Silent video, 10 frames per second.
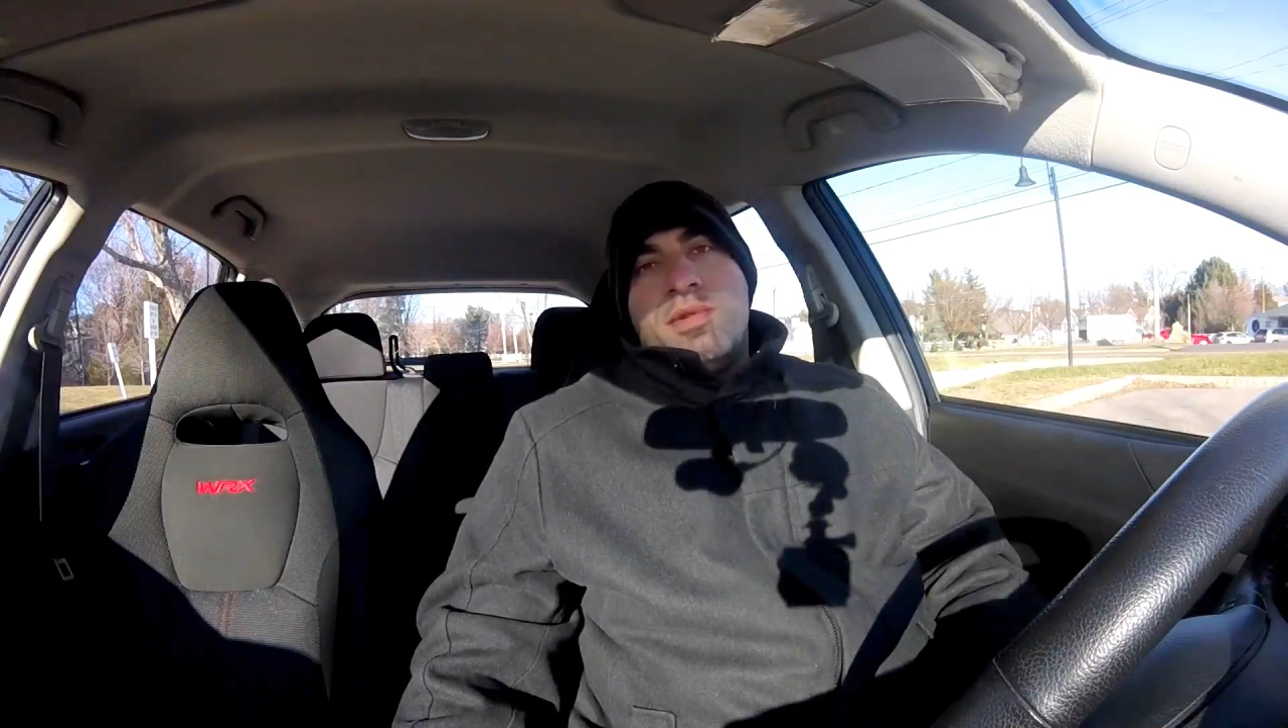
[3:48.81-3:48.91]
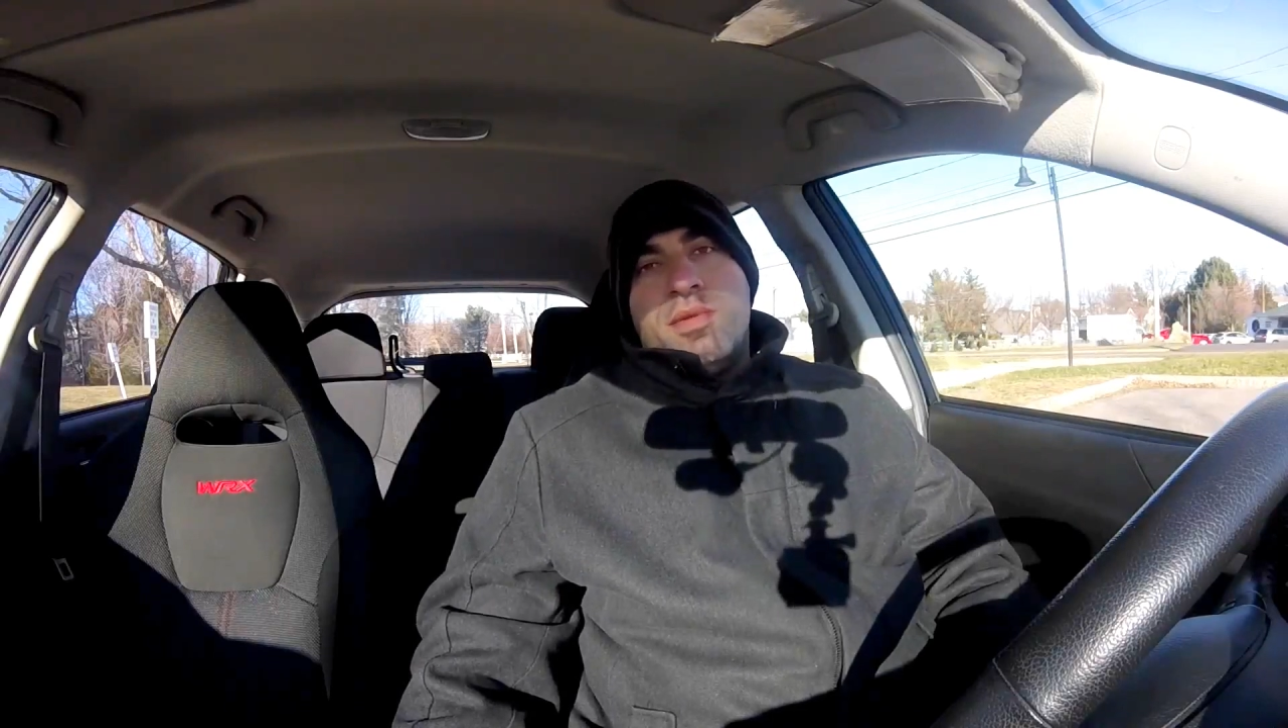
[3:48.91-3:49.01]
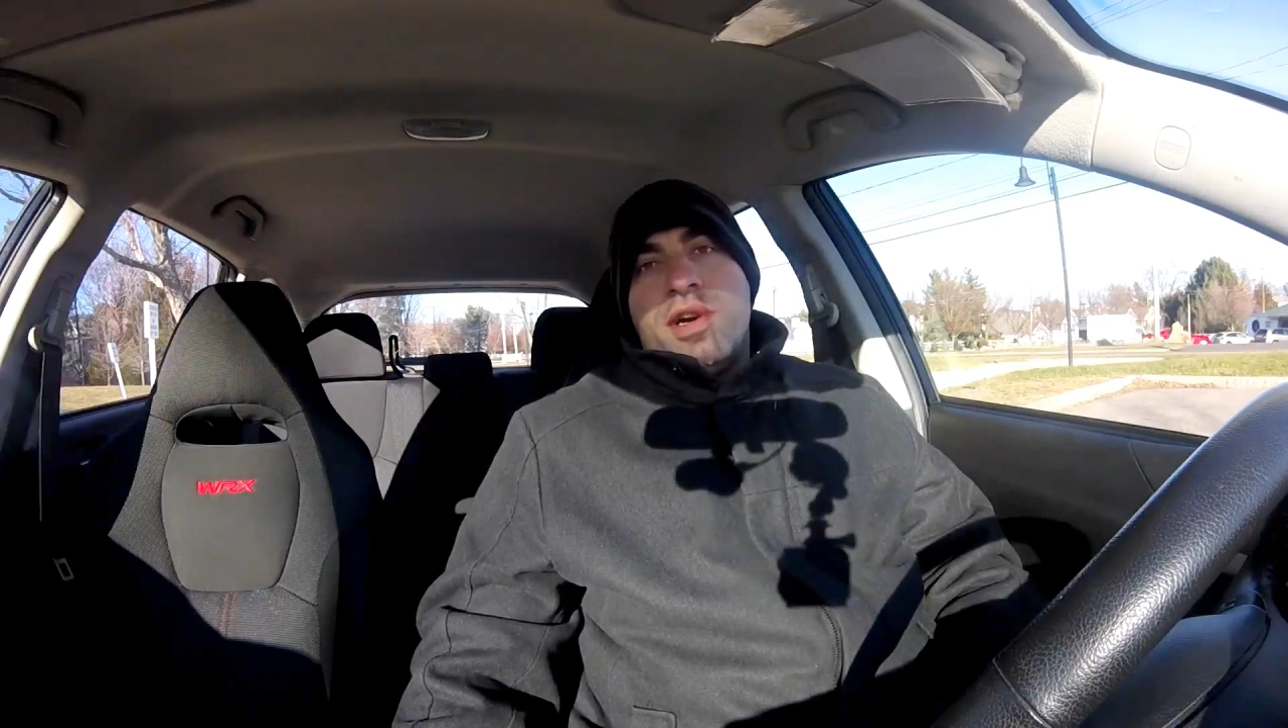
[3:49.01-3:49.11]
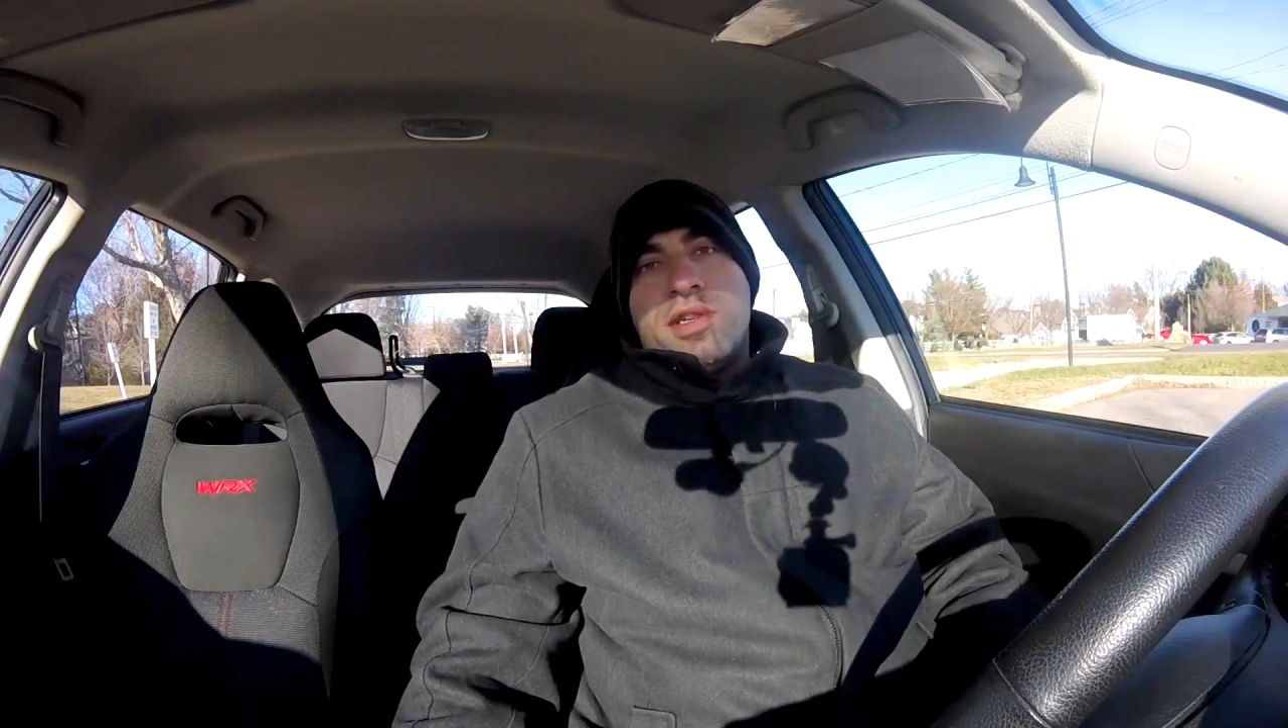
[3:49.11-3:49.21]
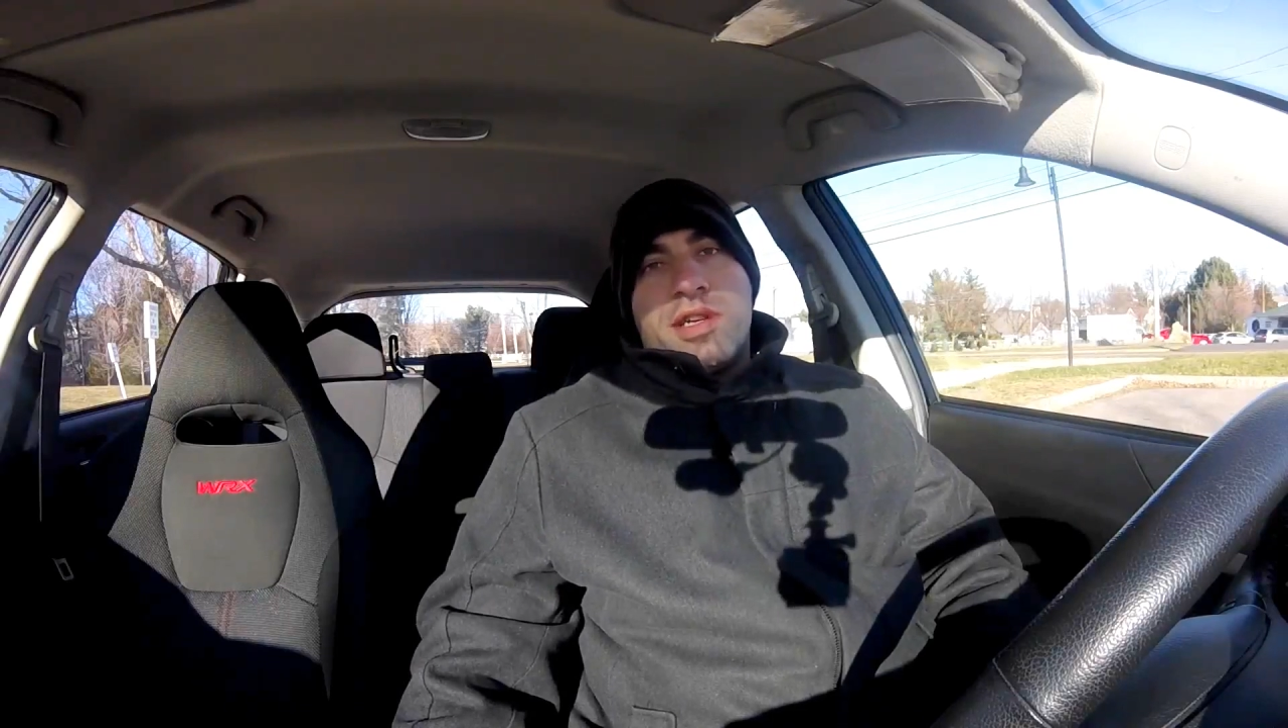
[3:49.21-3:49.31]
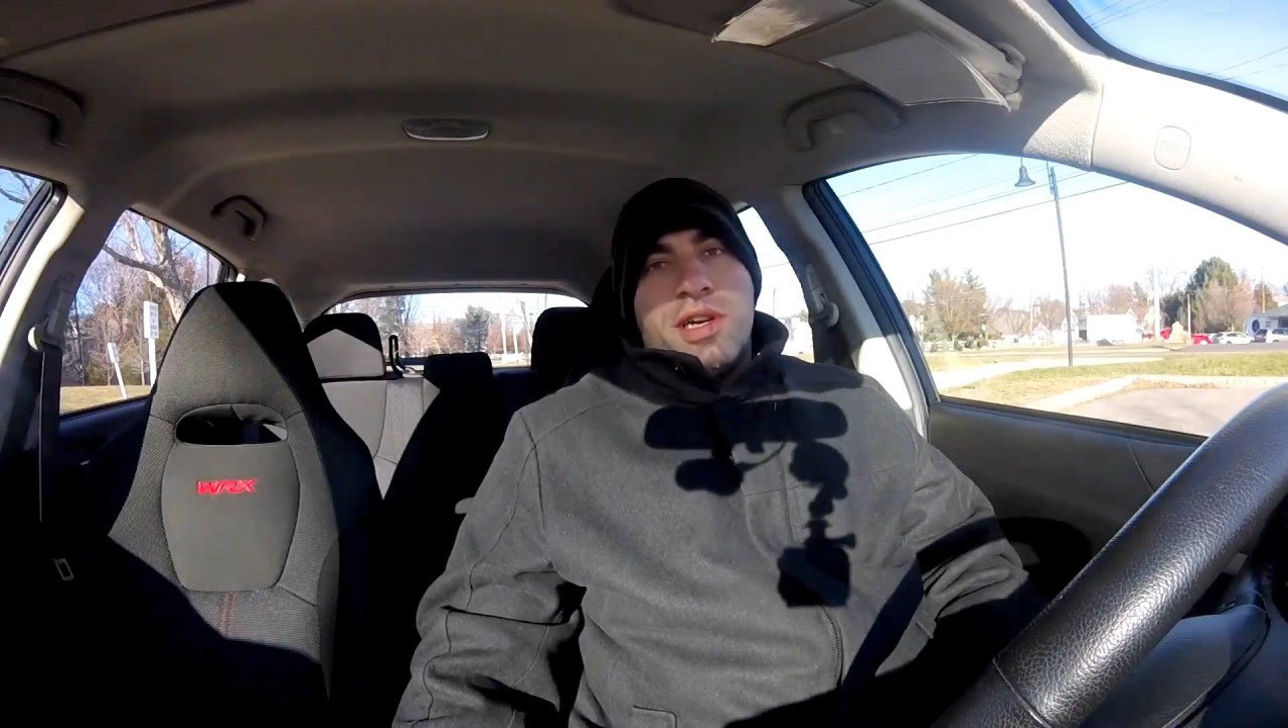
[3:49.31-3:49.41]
to wash a